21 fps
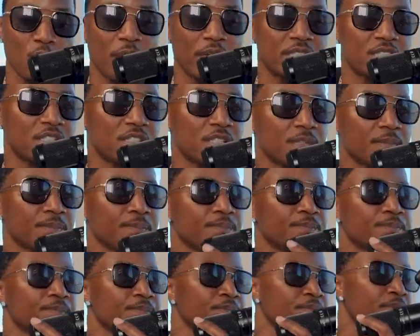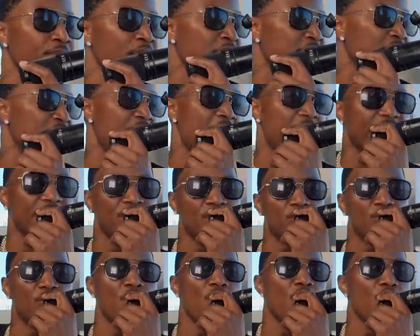question, they ask
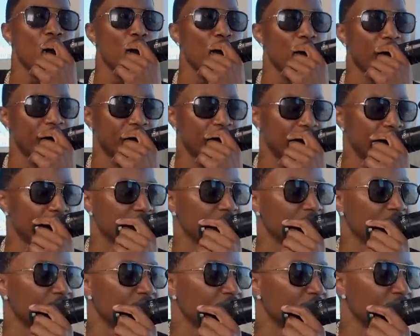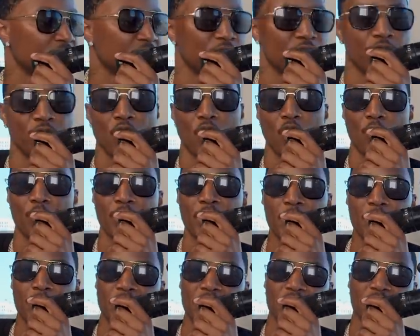the wrong question to the wrong
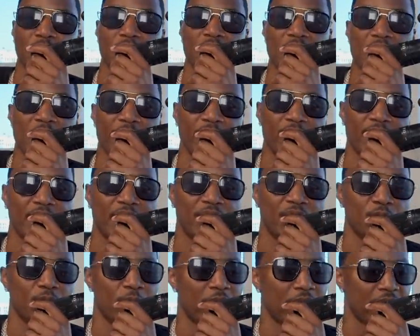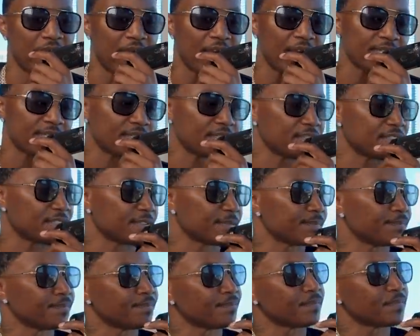people. So they never get the right answers.
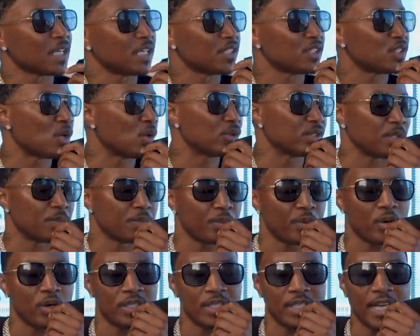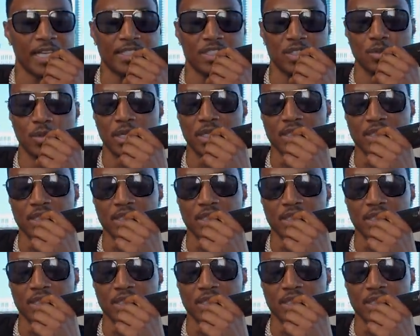So it's important that you